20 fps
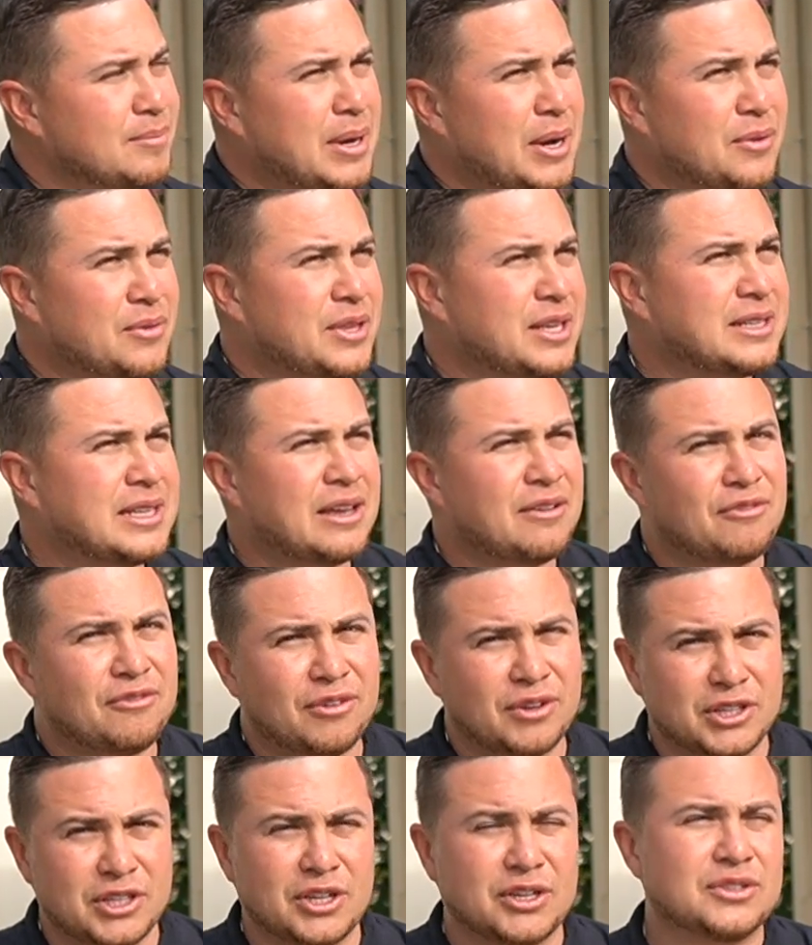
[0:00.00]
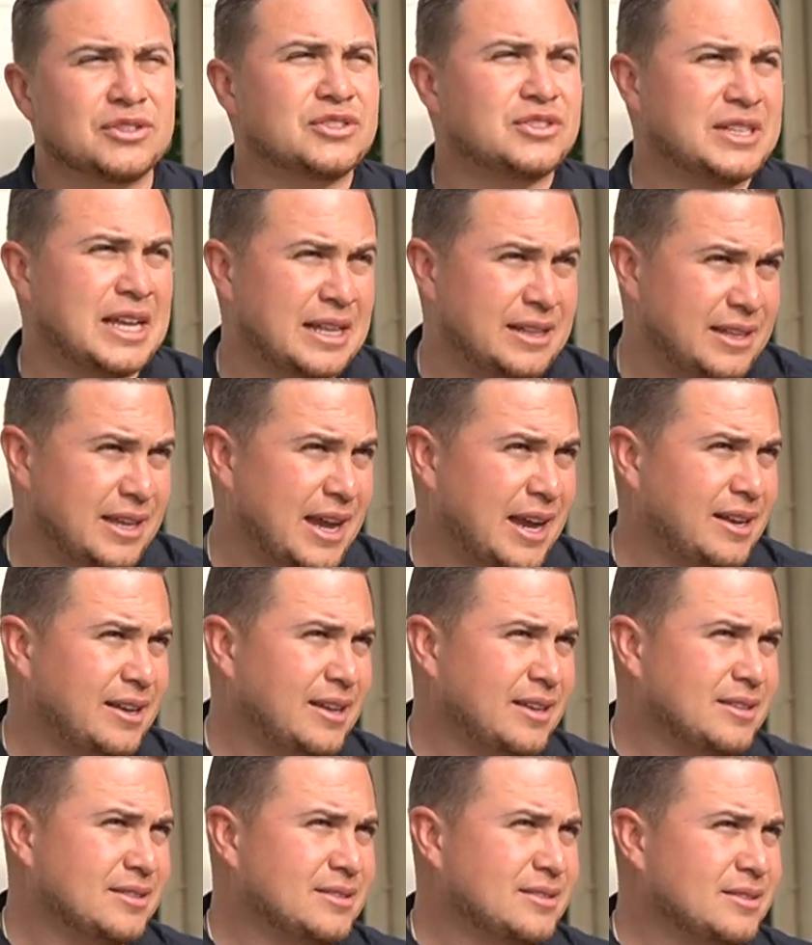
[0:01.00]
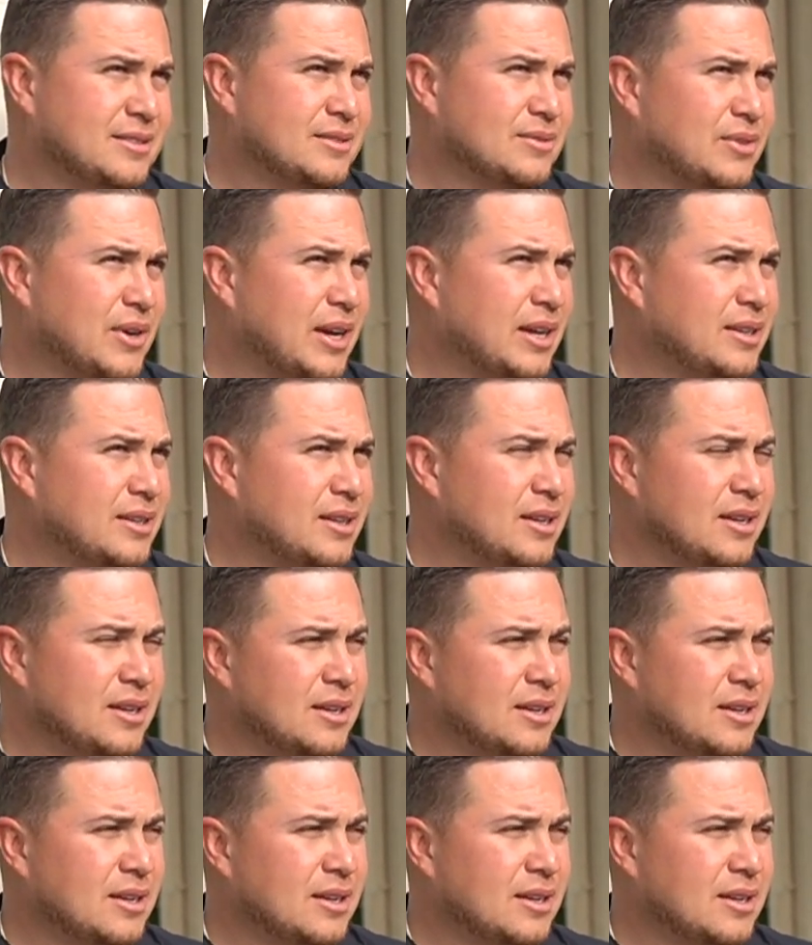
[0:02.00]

But I don't think they fully understand the ideas, right?